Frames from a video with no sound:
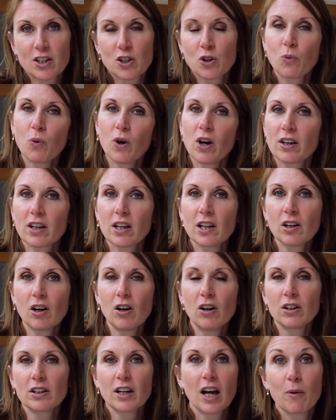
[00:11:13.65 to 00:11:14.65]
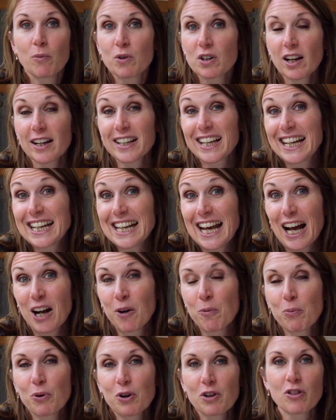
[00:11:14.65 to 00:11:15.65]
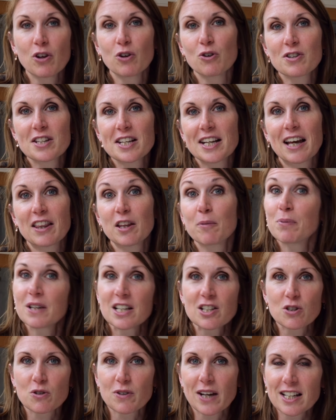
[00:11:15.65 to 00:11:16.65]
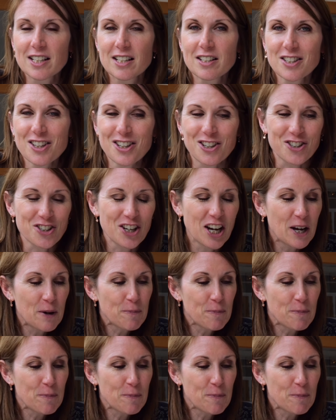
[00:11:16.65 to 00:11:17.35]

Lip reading: you're working on and would like any help pulling the look together, please do get in touch.